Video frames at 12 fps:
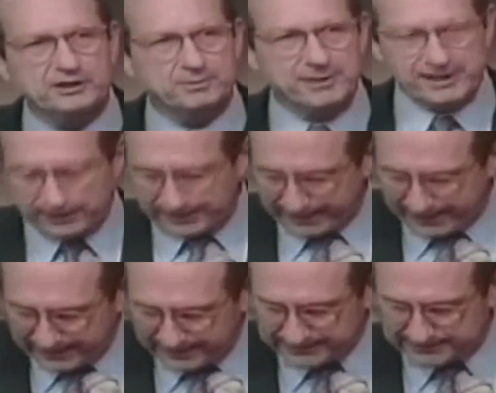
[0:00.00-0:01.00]
in the middle
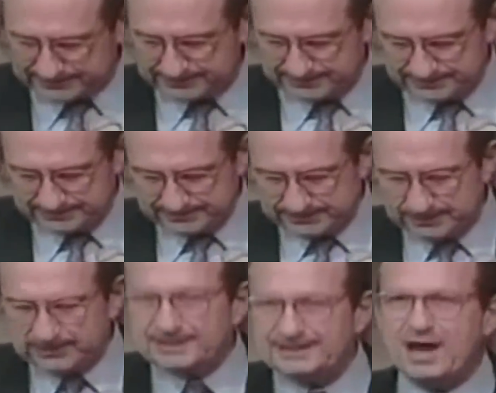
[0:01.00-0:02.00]
80s,
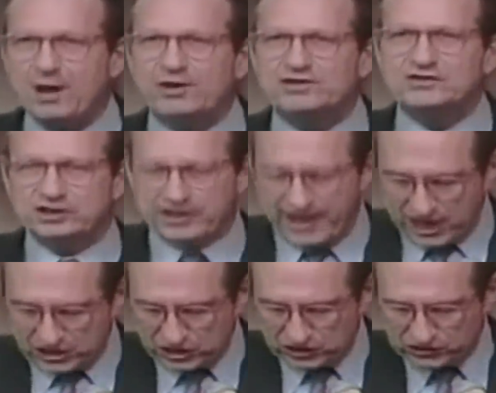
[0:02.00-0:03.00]
now it is
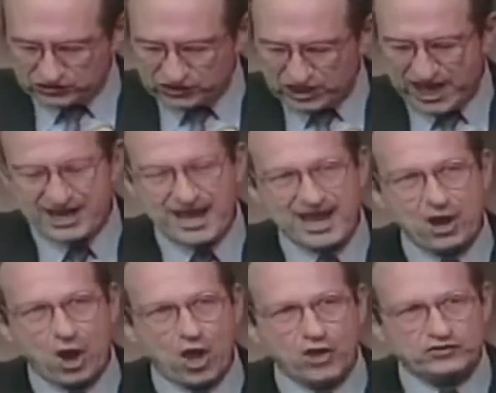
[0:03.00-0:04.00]
alleged the
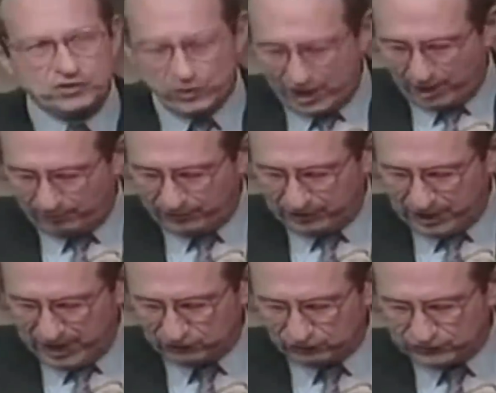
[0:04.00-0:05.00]
CIA also helped the
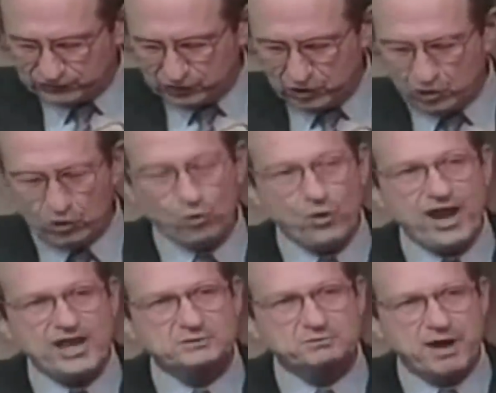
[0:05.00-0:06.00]
Contras
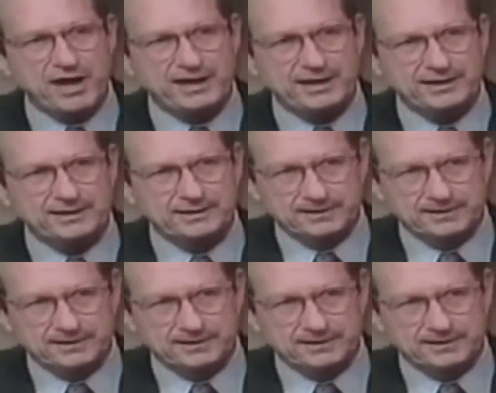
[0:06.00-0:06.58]
raise money